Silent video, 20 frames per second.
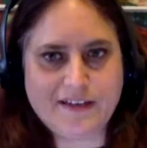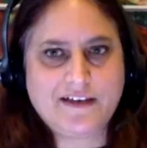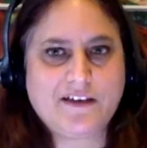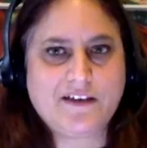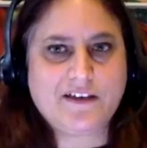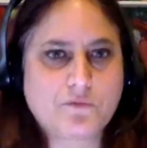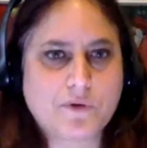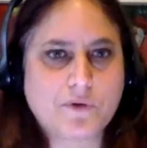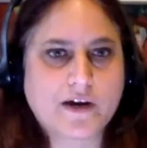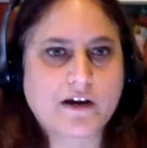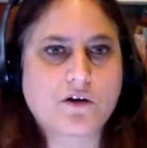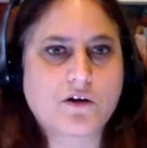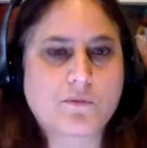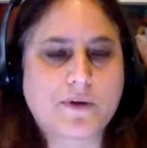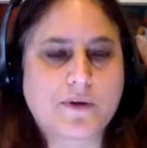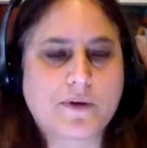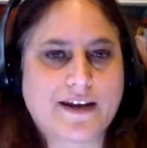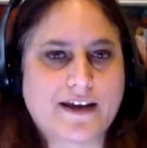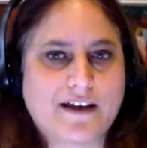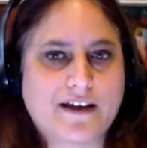Where are
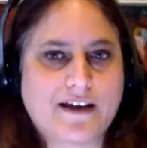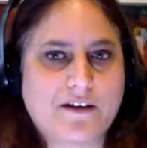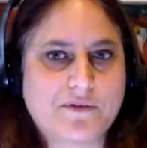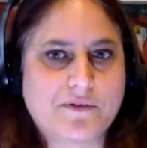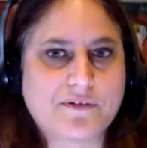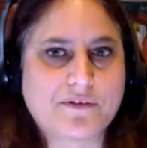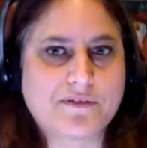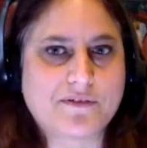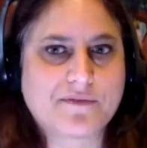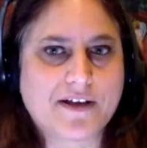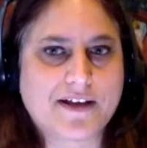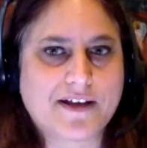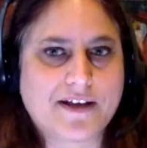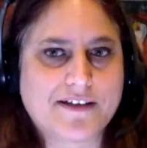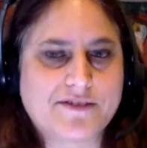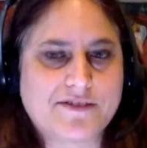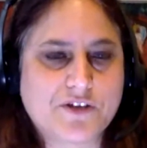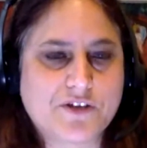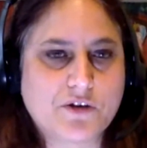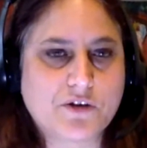we now?
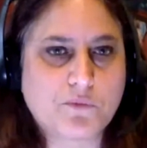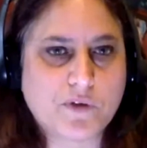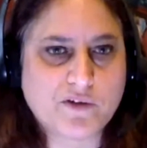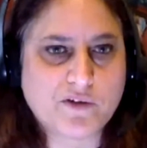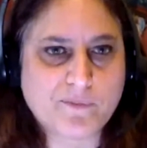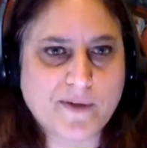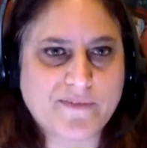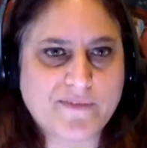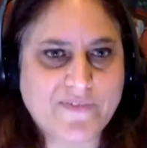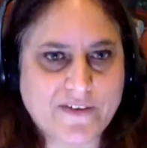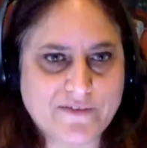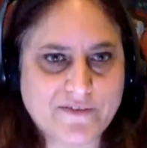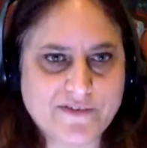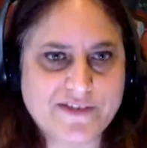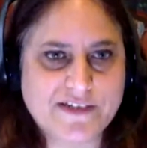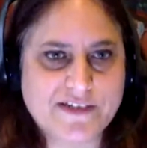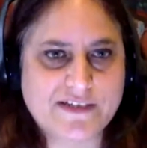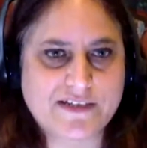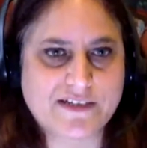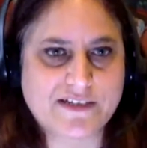So one of my favorite
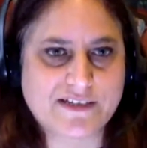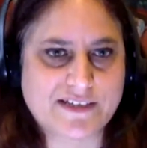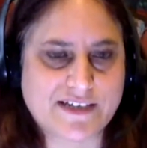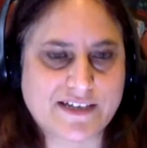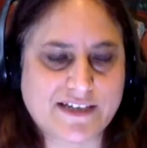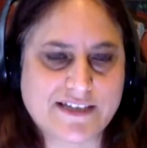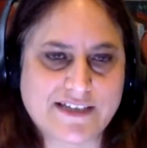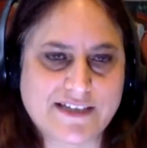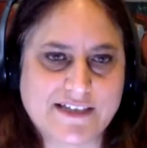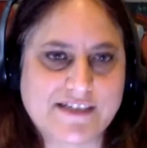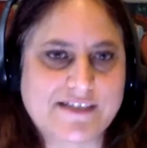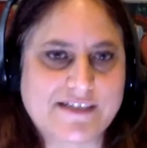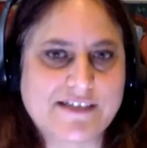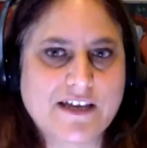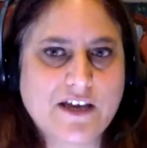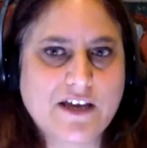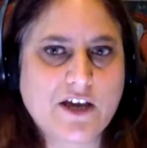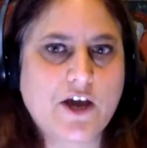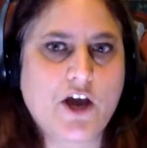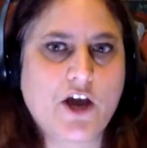statistics is
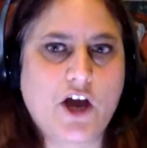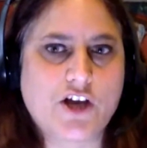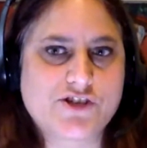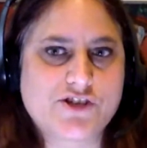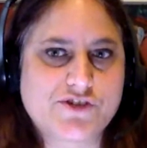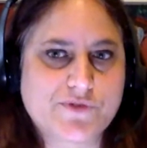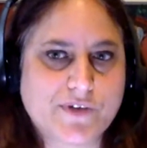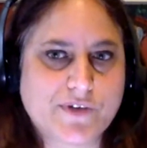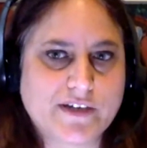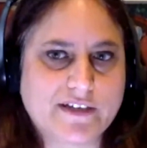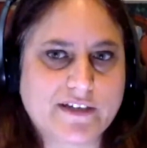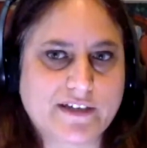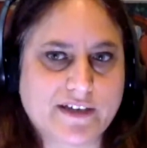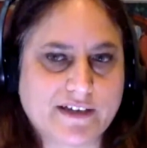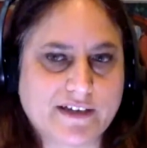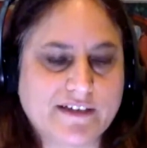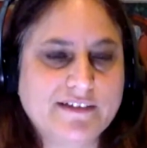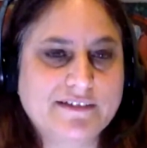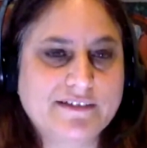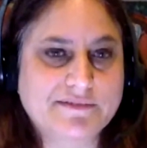Australia
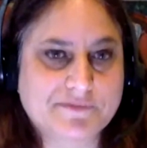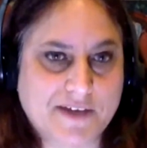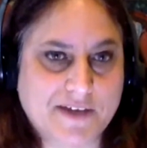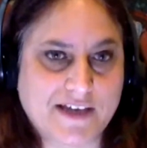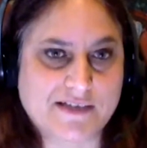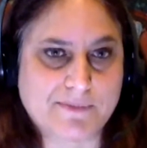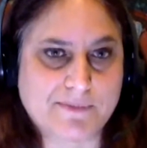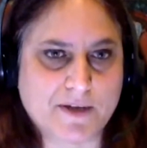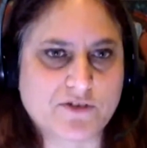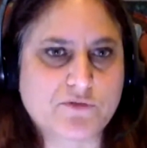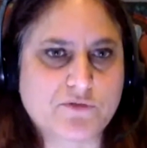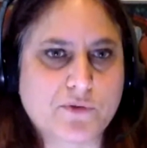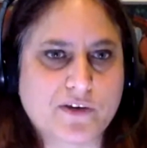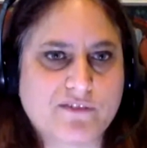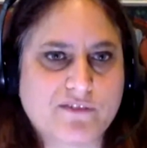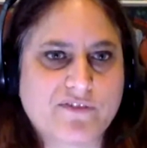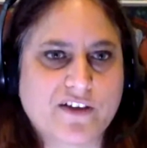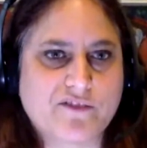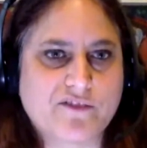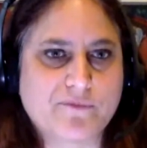has about
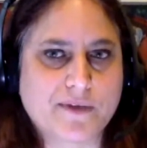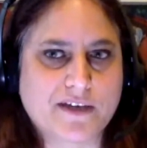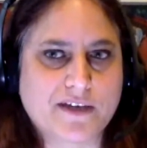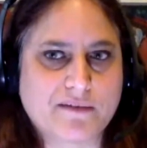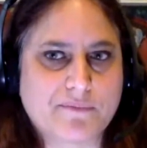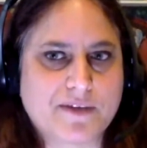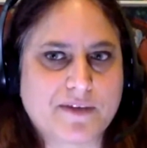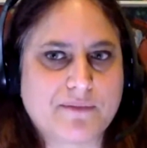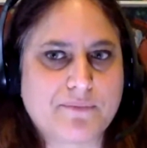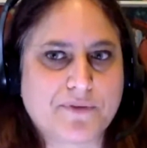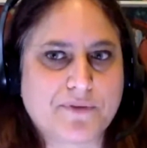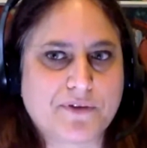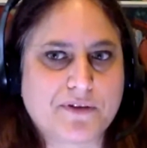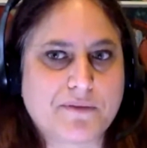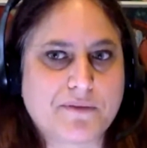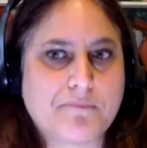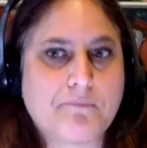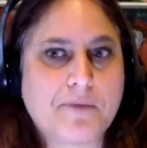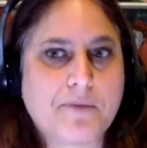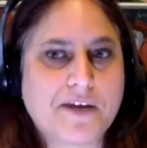25 million people,
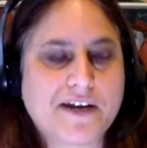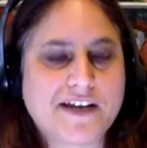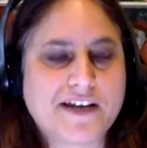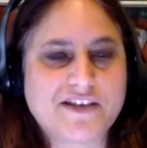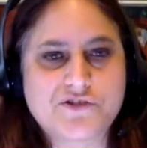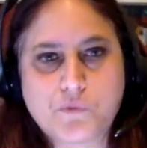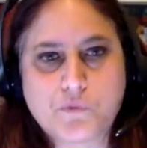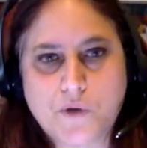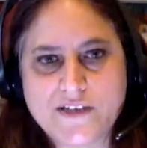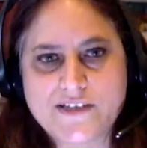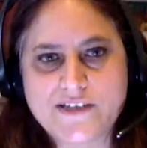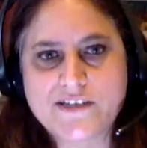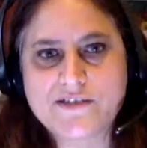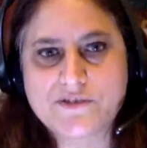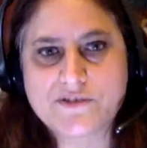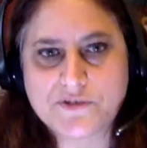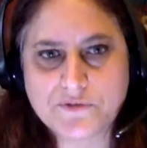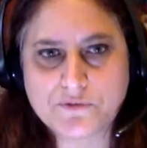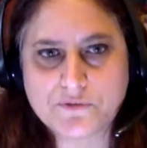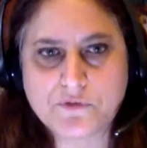but it has
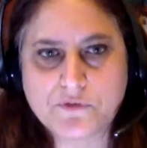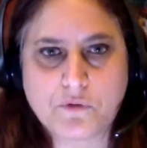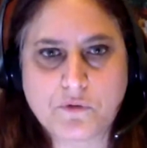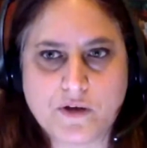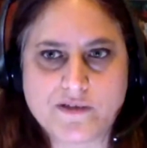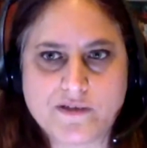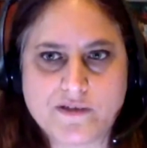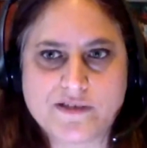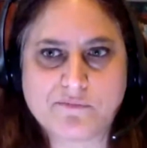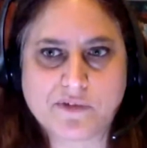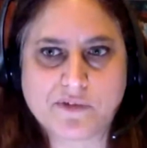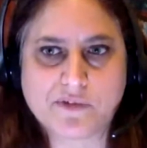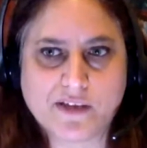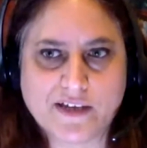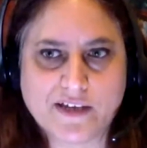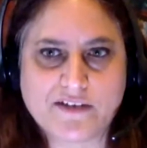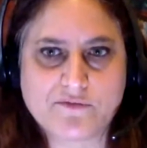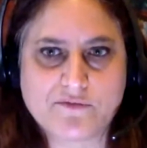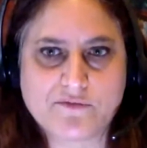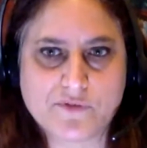22
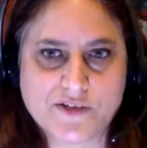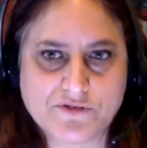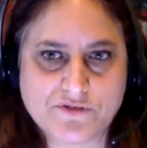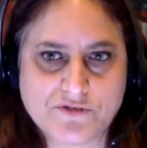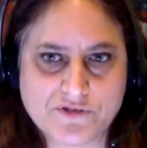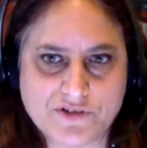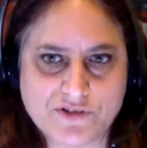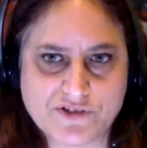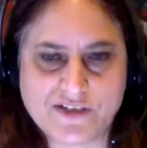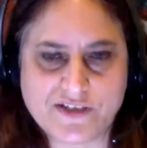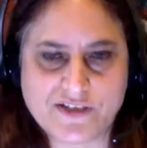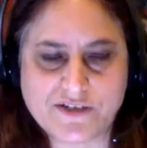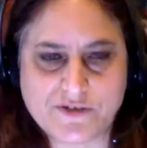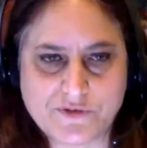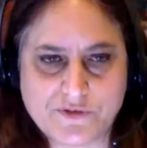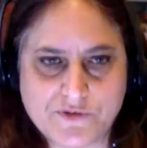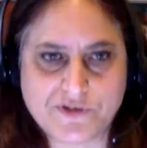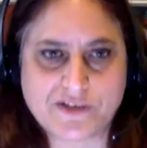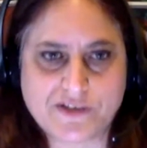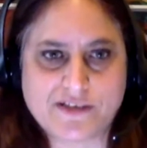quantum-related research
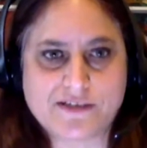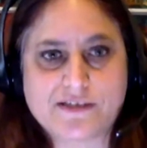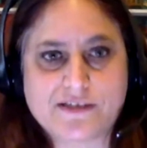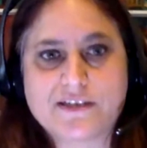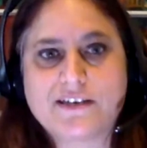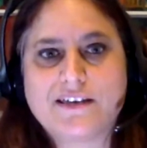institutions.